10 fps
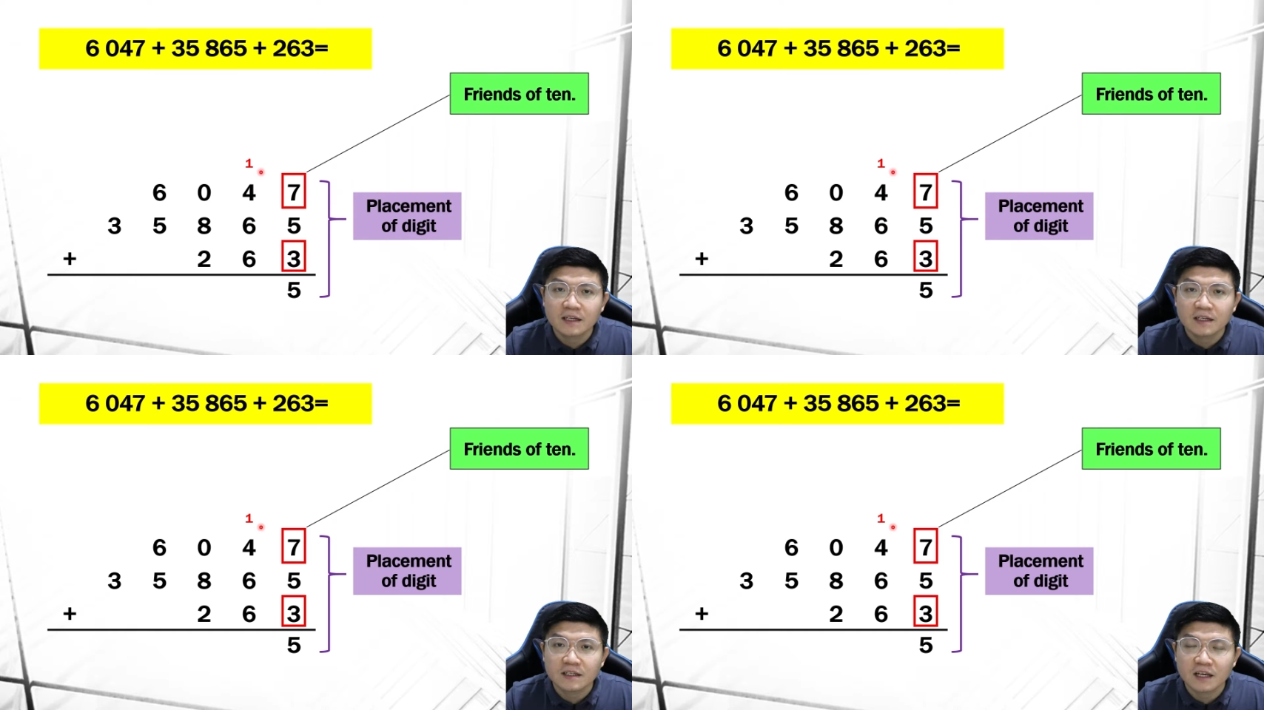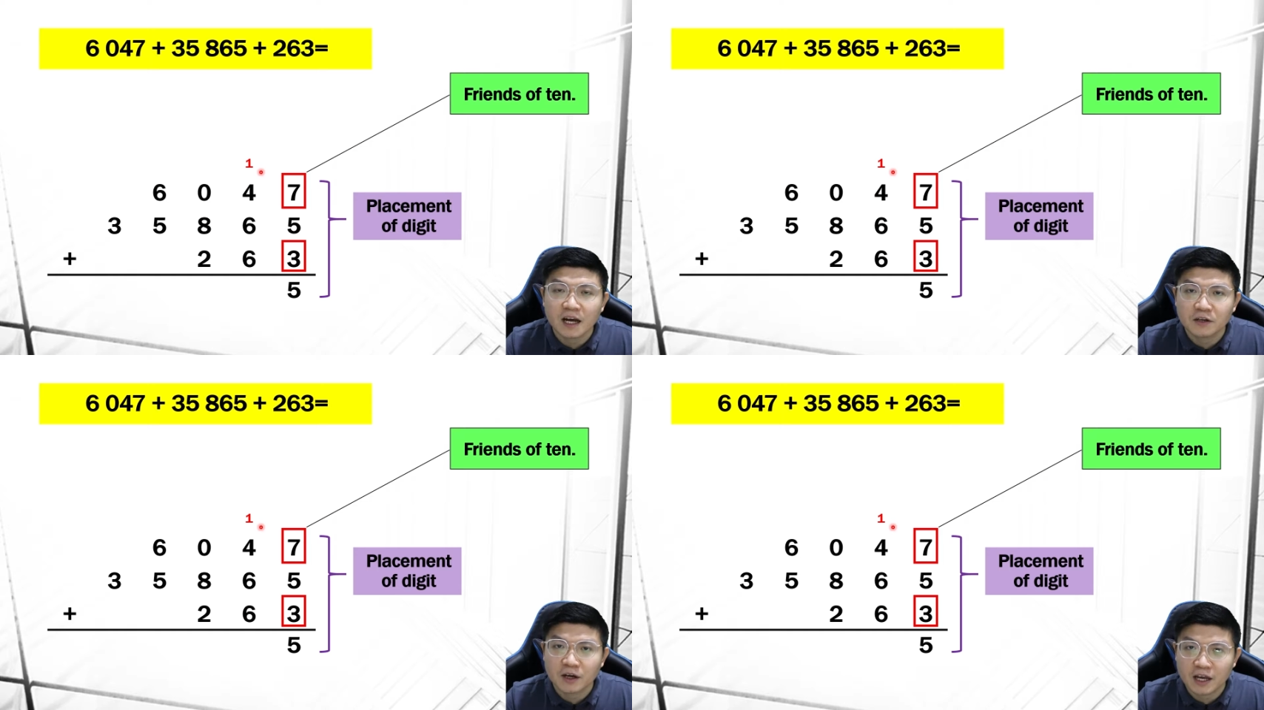Yeah,
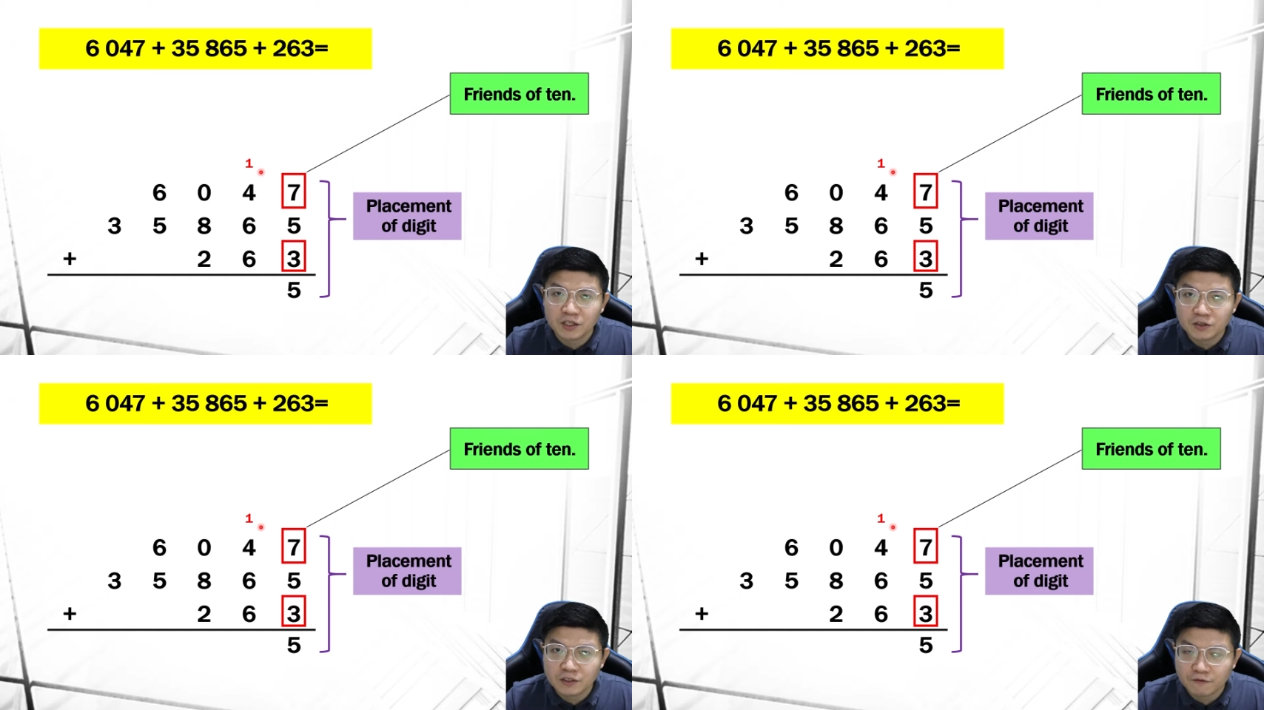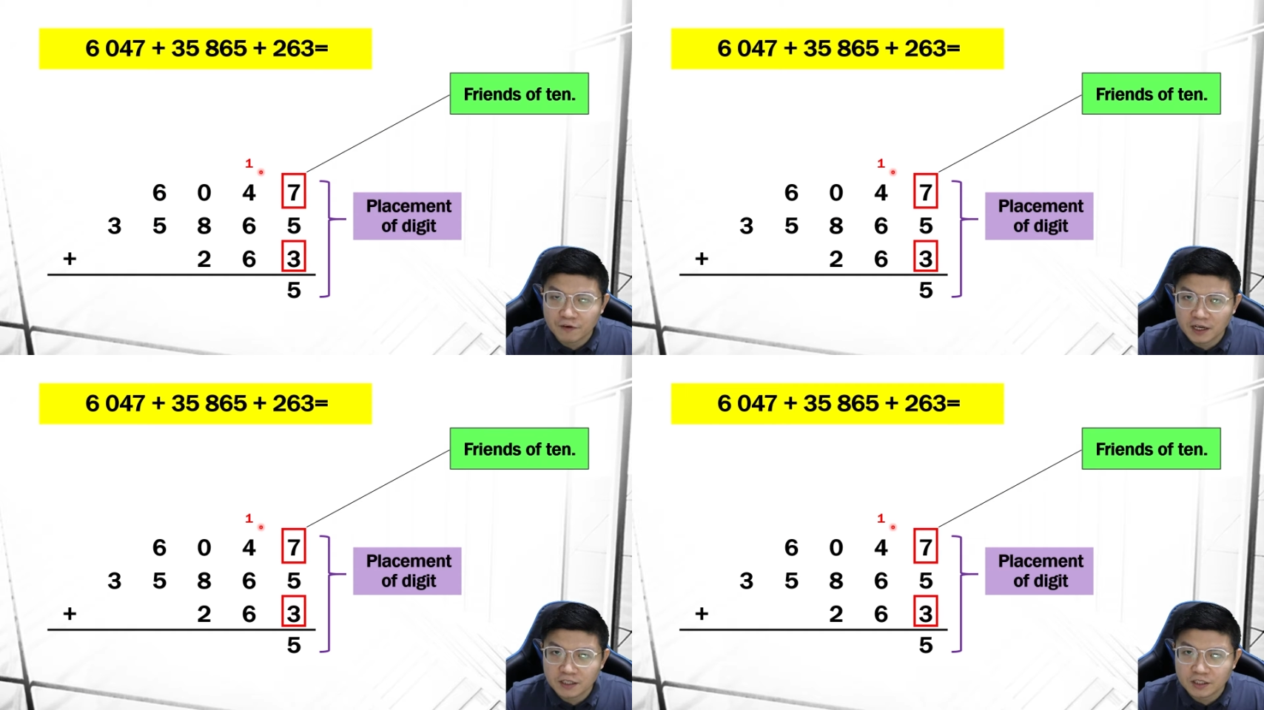you can use
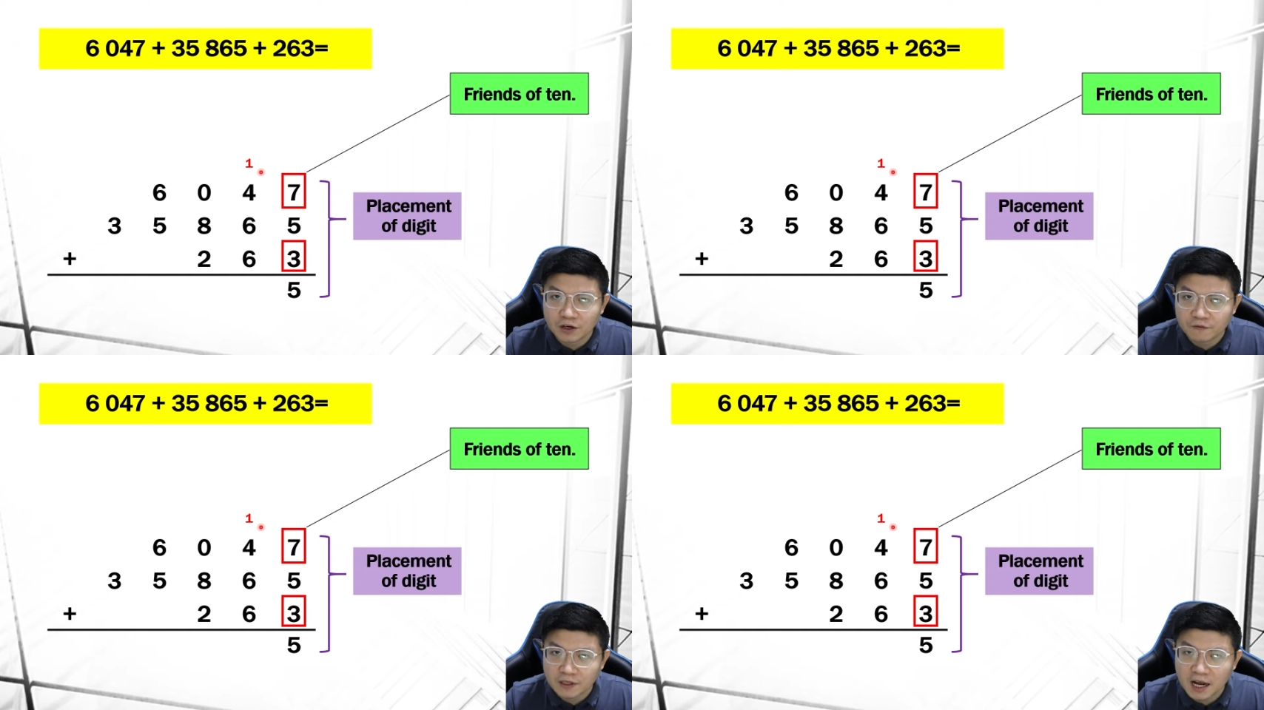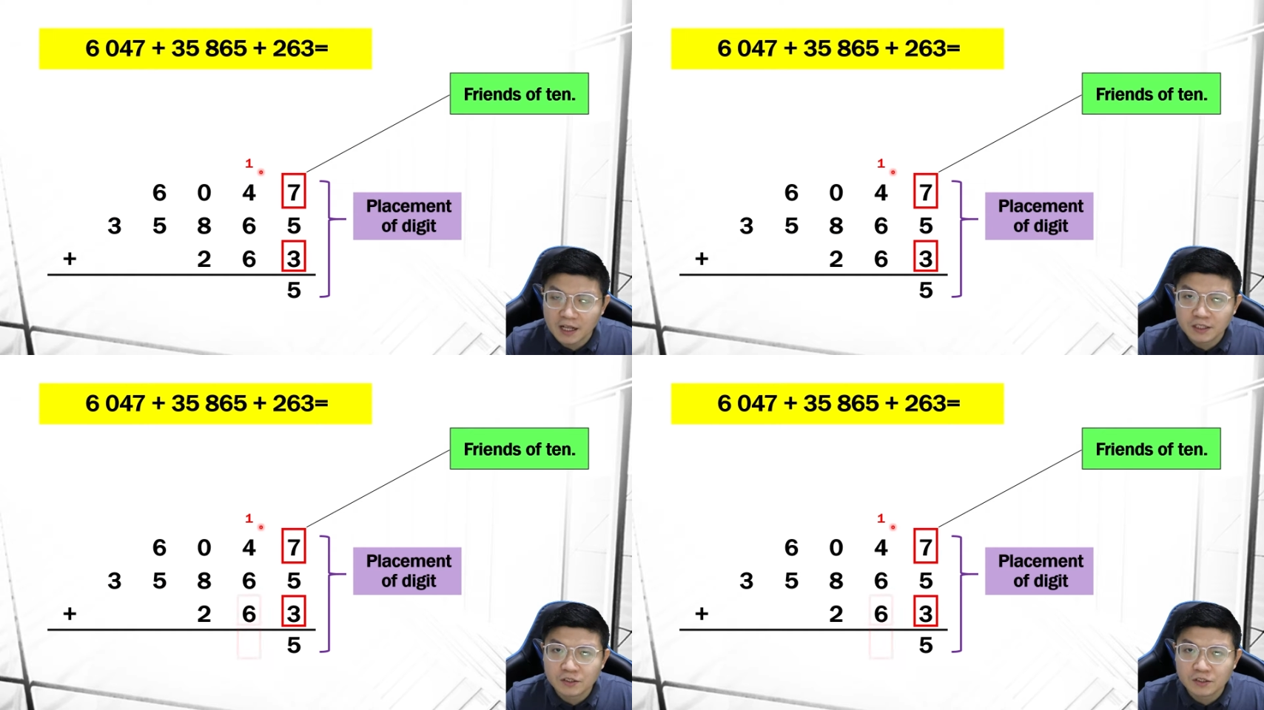friends of tens,